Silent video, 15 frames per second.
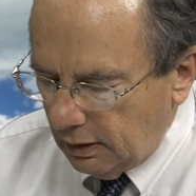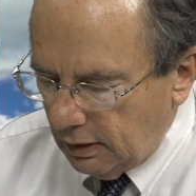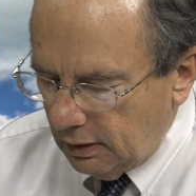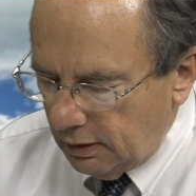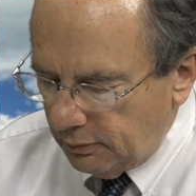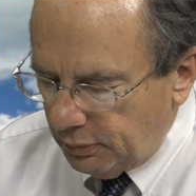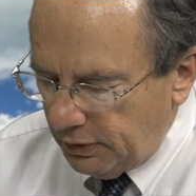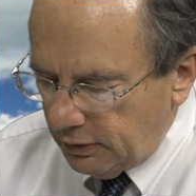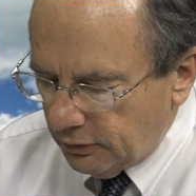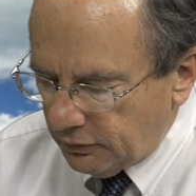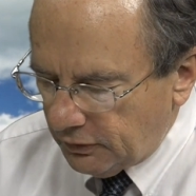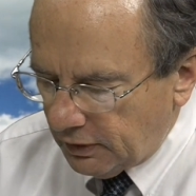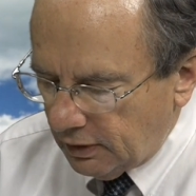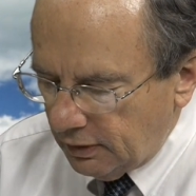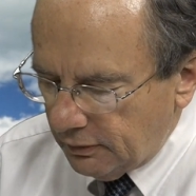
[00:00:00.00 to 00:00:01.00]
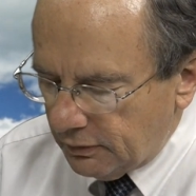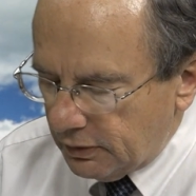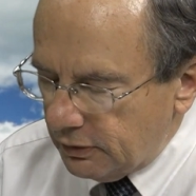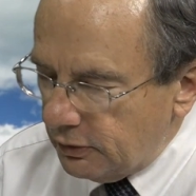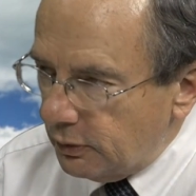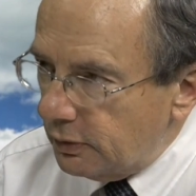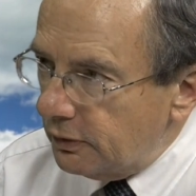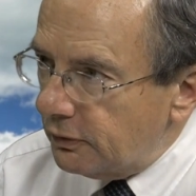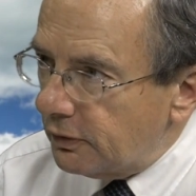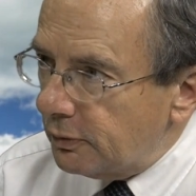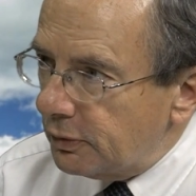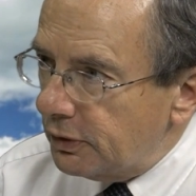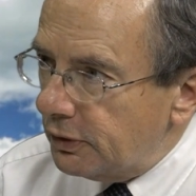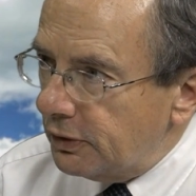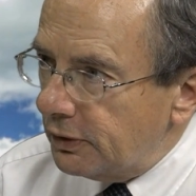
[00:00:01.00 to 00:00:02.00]
and Peter Sullivan, who was from
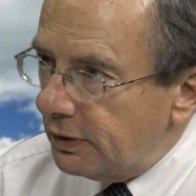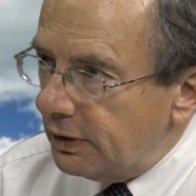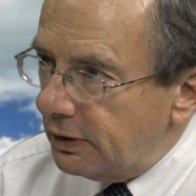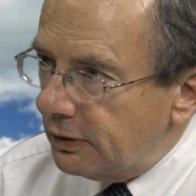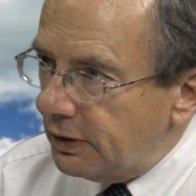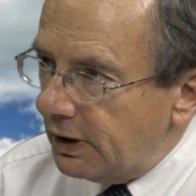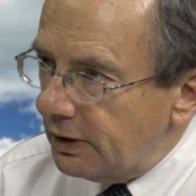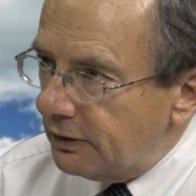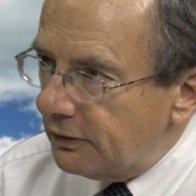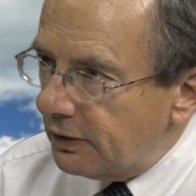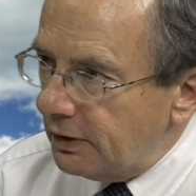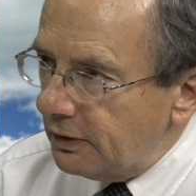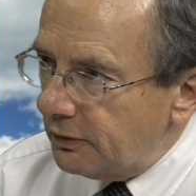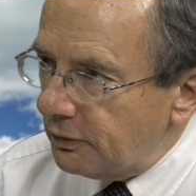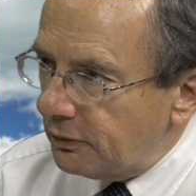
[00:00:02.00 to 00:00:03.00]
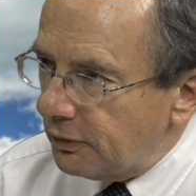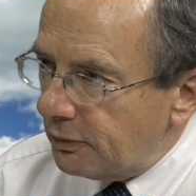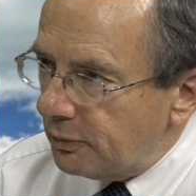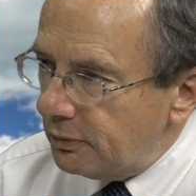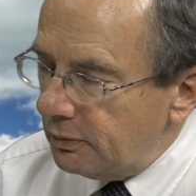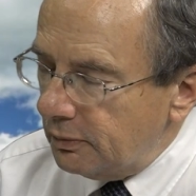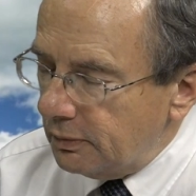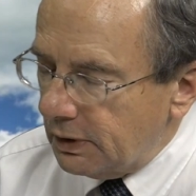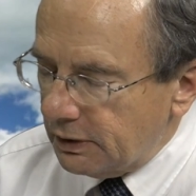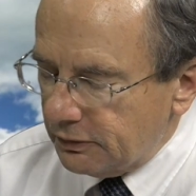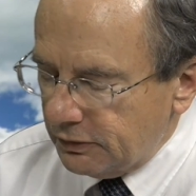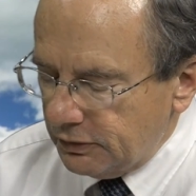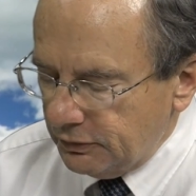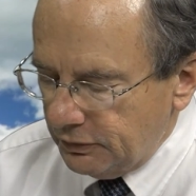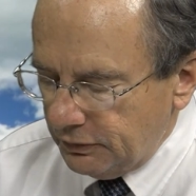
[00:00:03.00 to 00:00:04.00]
the United States, was from
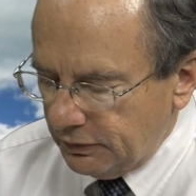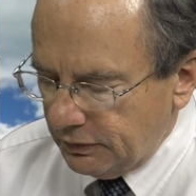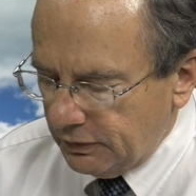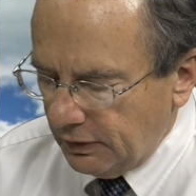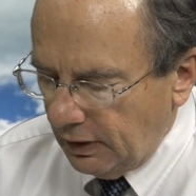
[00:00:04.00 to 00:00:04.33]
Massachusetts.